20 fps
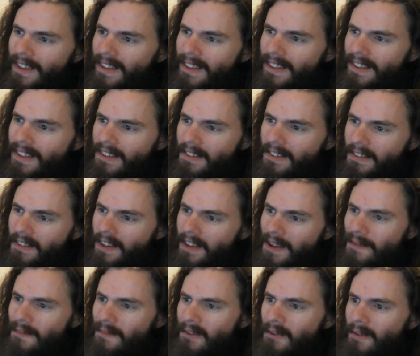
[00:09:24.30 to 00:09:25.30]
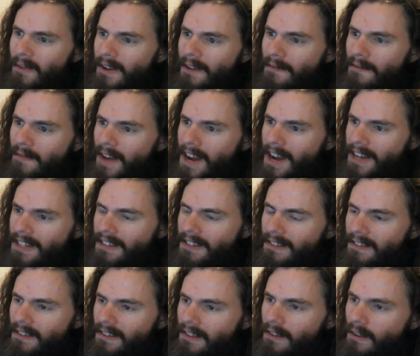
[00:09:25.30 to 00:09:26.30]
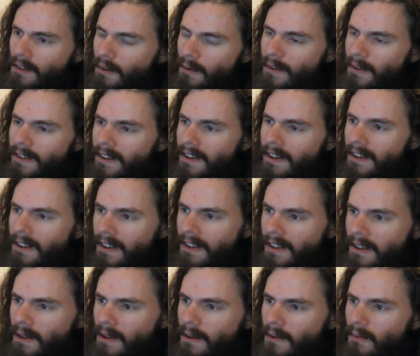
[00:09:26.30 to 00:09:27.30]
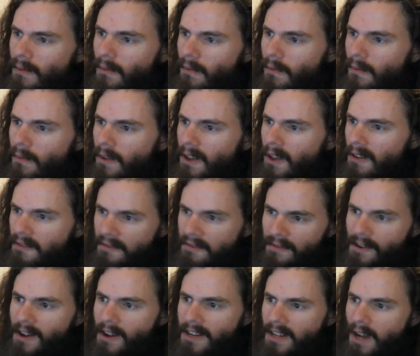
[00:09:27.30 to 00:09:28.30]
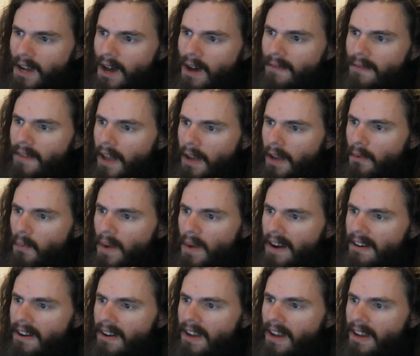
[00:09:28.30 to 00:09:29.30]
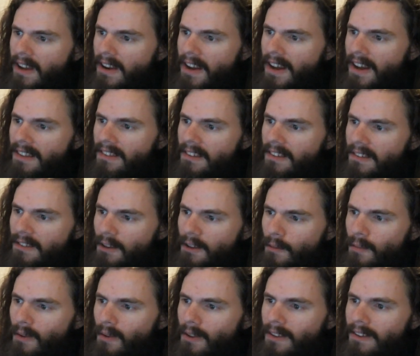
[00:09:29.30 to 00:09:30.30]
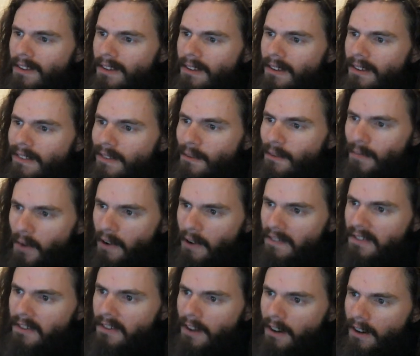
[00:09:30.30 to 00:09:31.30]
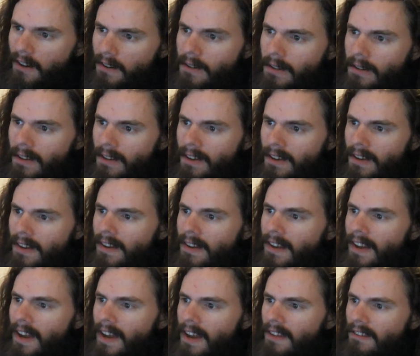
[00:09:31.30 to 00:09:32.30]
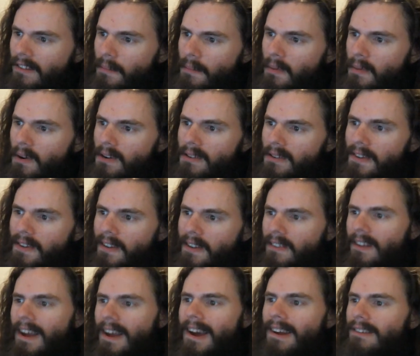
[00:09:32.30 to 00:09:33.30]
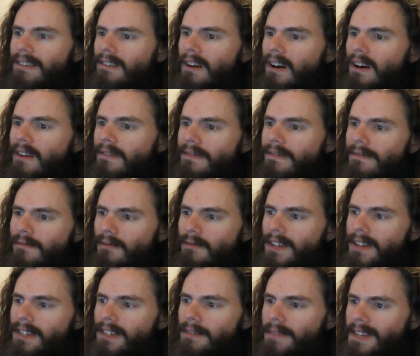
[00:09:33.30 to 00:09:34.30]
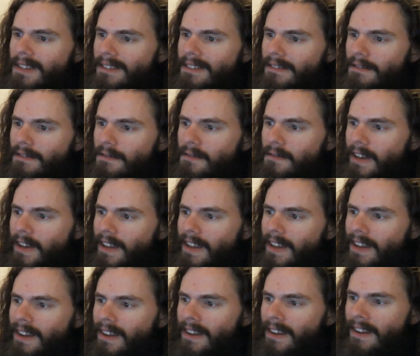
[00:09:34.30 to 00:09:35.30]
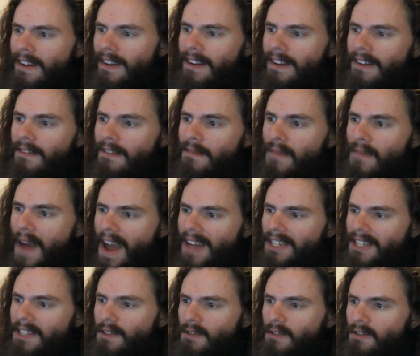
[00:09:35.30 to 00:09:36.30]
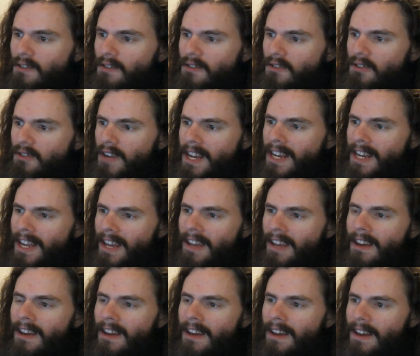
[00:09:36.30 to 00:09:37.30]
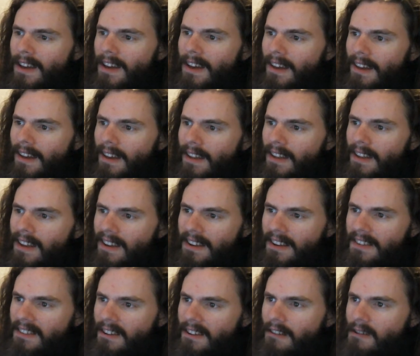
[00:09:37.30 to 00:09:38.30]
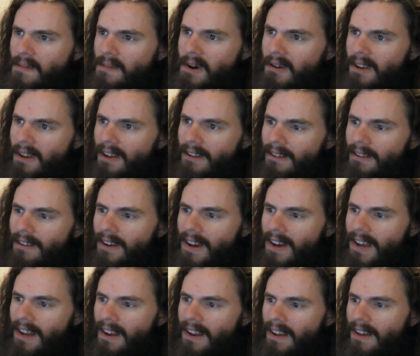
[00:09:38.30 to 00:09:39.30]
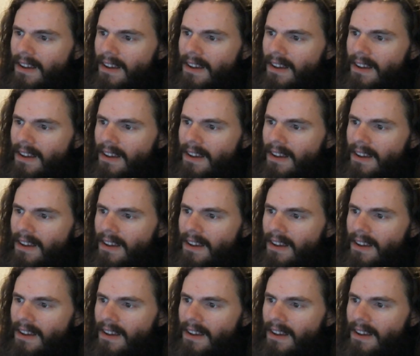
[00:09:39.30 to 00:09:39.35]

this is him doing a fascist salute in front of and wearing a Nazi symbol, the Wolfsangel, as a part of his off regimen fucking fascist training in a ceremony, right?